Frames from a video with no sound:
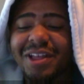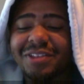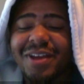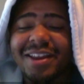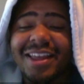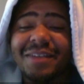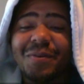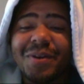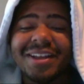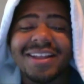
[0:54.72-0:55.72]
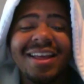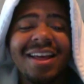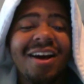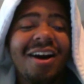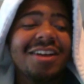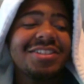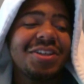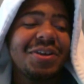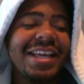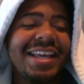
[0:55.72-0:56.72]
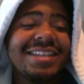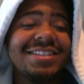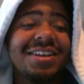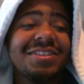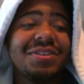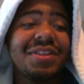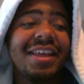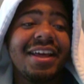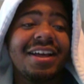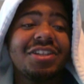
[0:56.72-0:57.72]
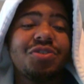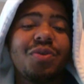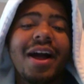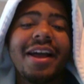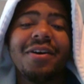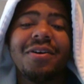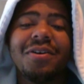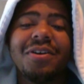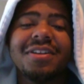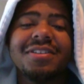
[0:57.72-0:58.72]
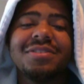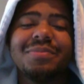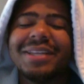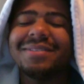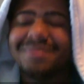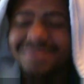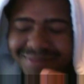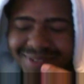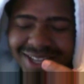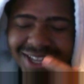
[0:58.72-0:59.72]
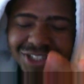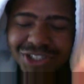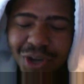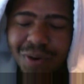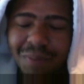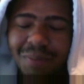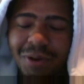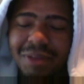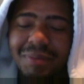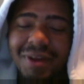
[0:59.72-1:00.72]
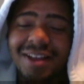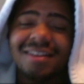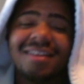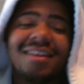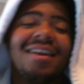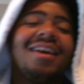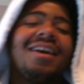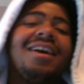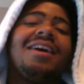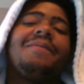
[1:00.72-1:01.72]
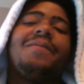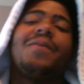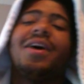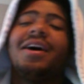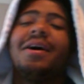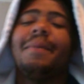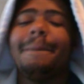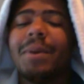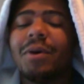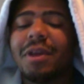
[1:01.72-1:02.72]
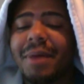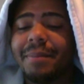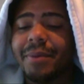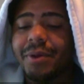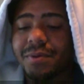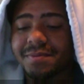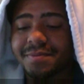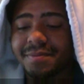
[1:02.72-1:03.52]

Raticate for you. Also, he is also the trial totem Pokemon for Pokemon Moon,